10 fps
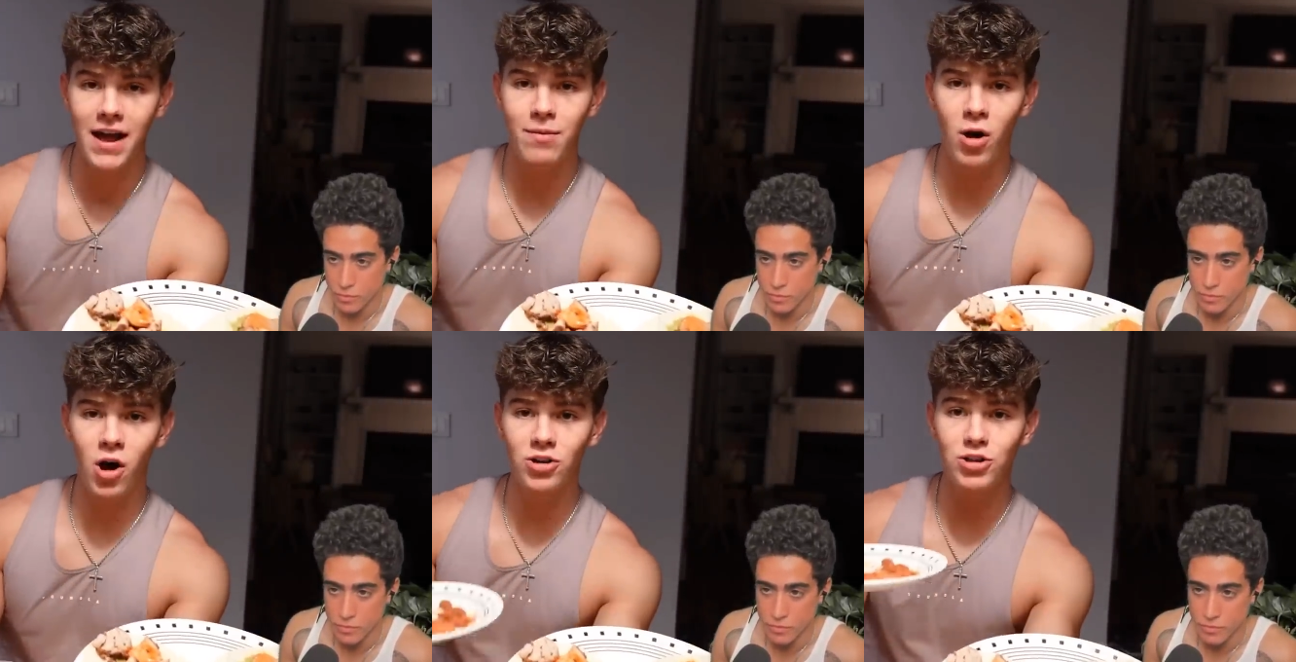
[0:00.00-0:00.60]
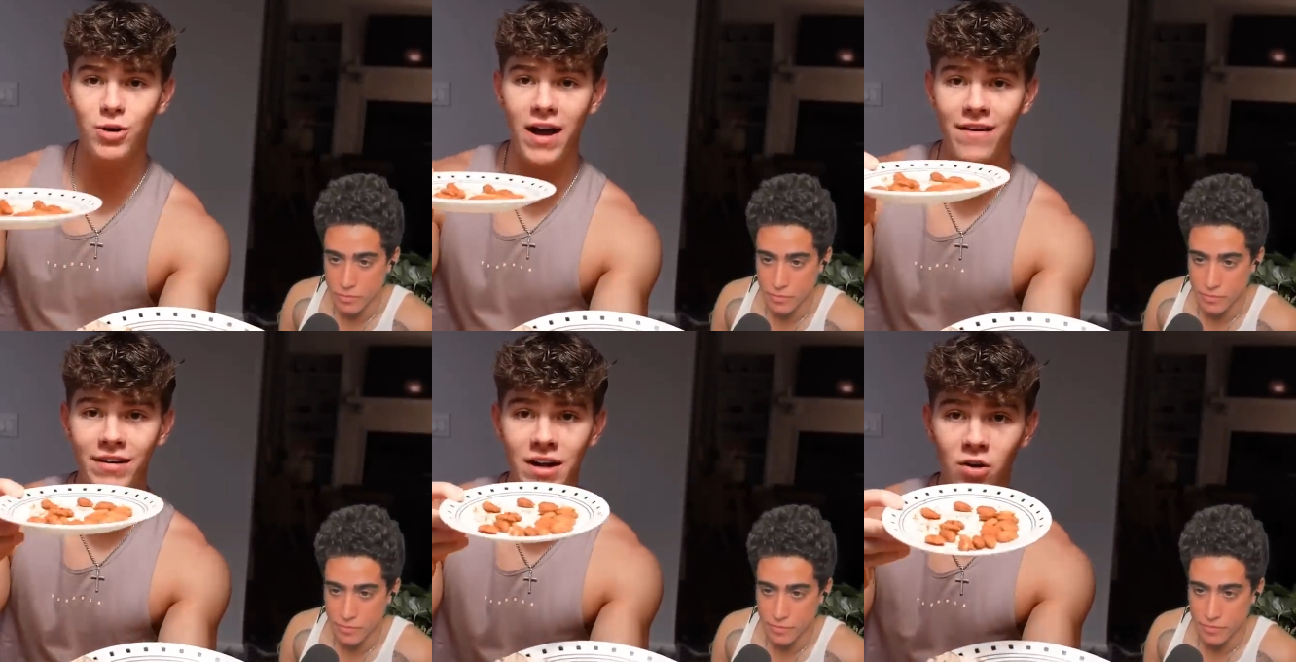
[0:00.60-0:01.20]
Speaker 1: And I'm also
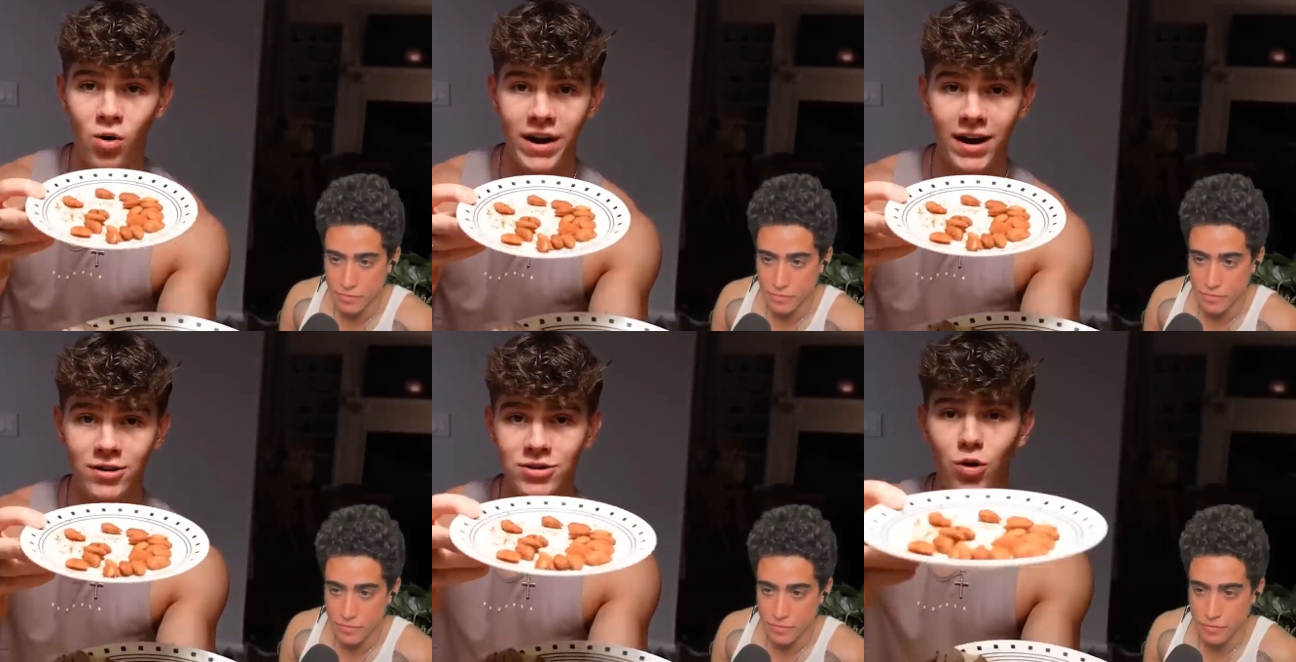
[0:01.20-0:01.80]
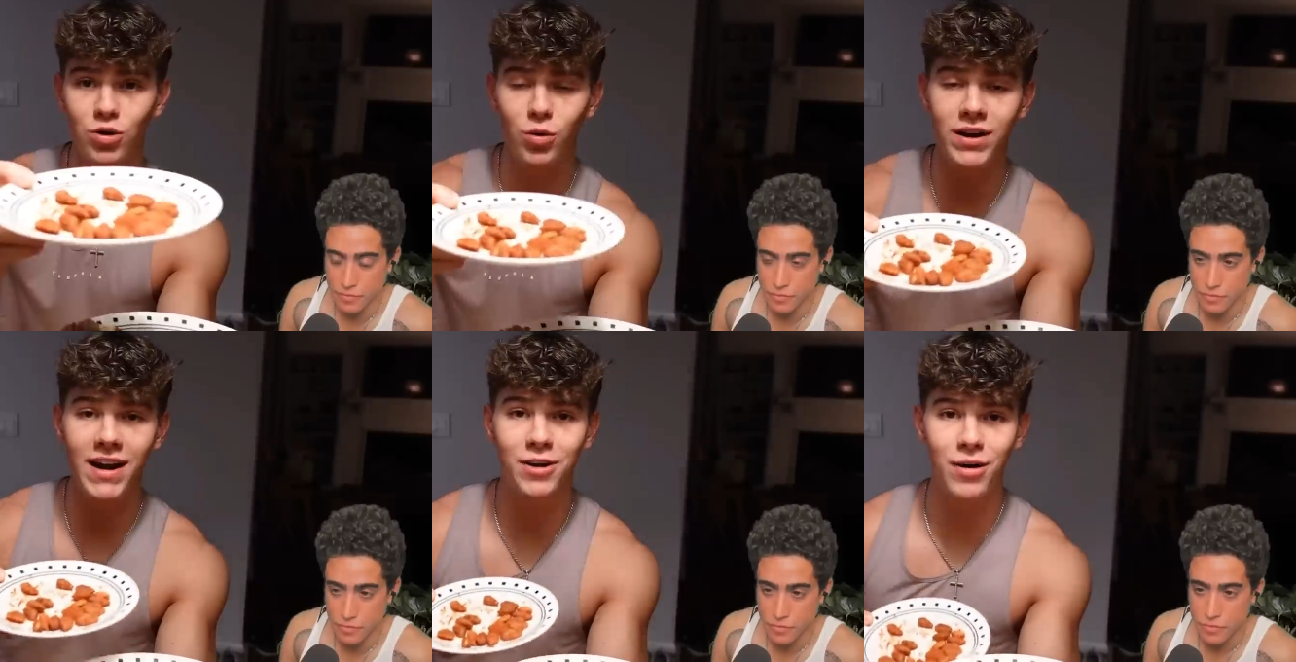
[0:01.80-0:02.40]
having 1 ounce or
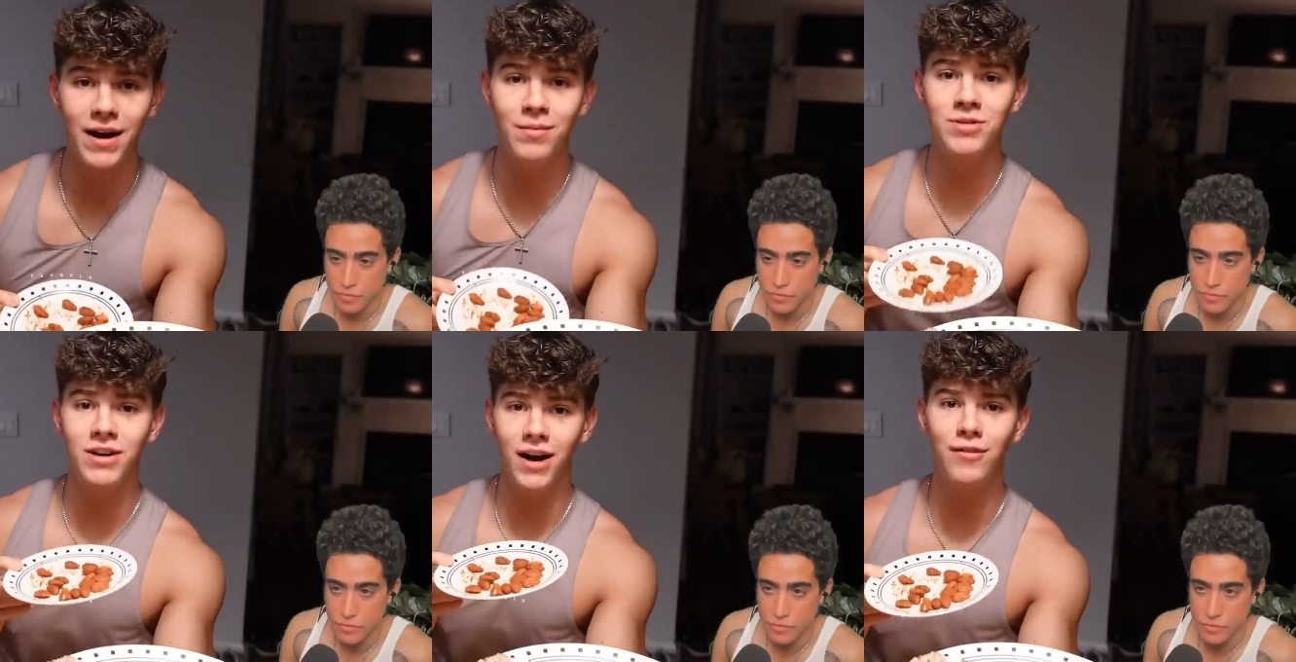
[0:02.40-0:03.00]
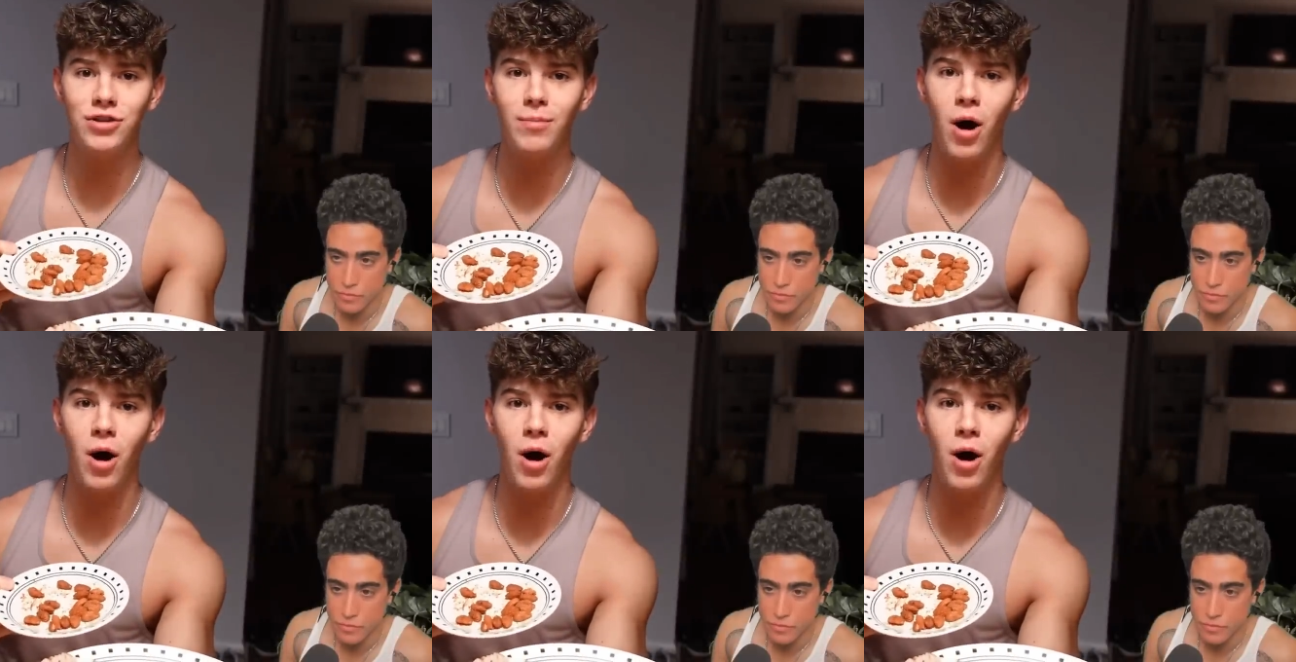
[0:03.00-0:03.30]
28 grams of some